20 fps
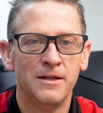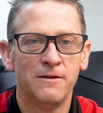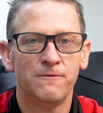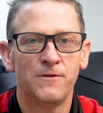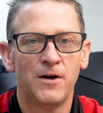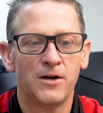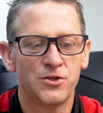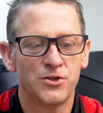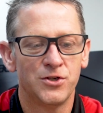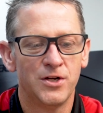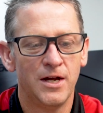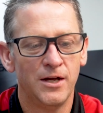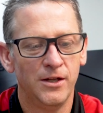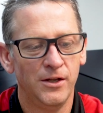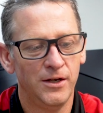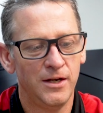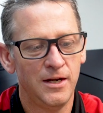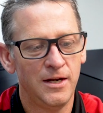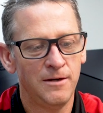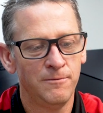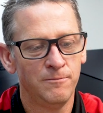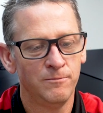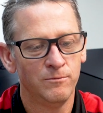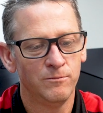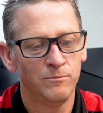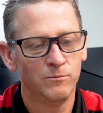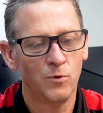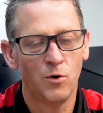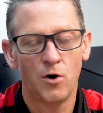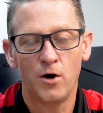Functionality,
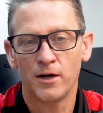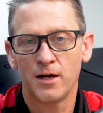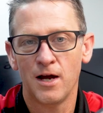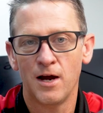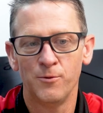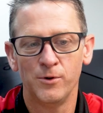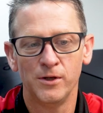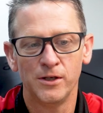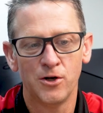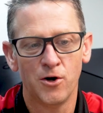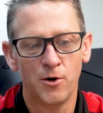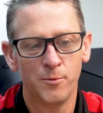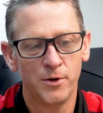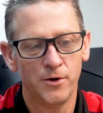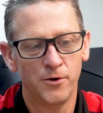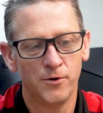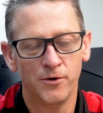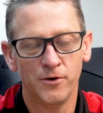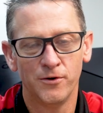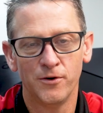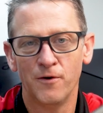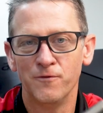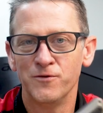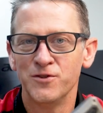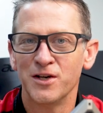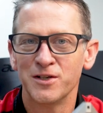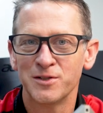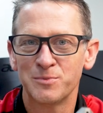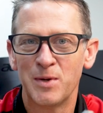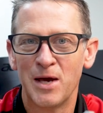I can't really comment on it. I've
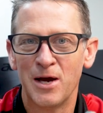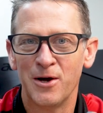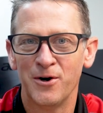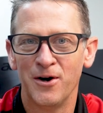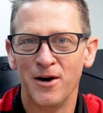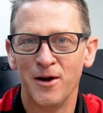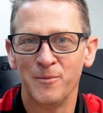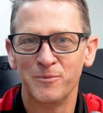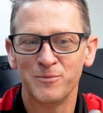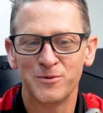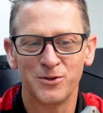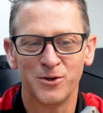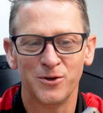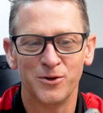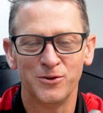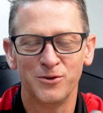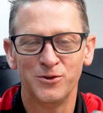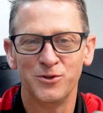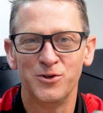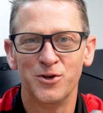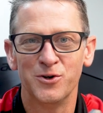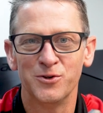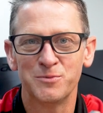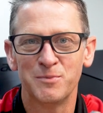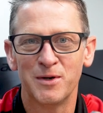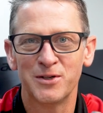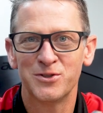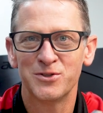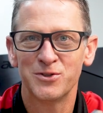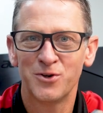just powered it up, so you know as
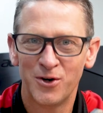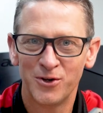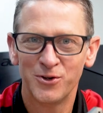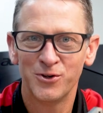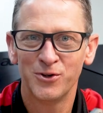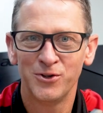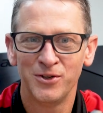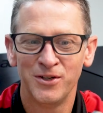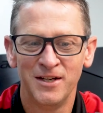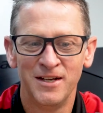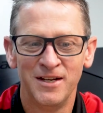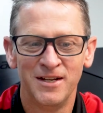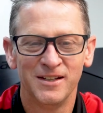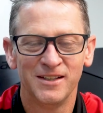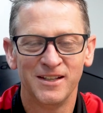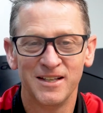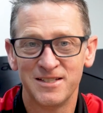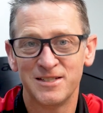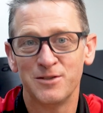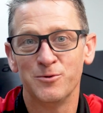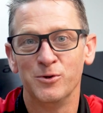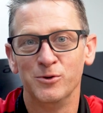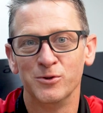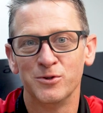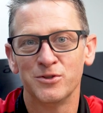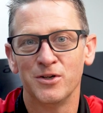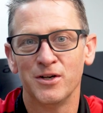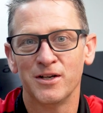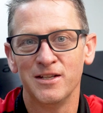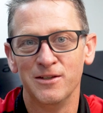much as I do. Let's see what it
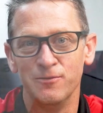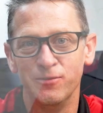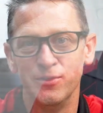looks like in the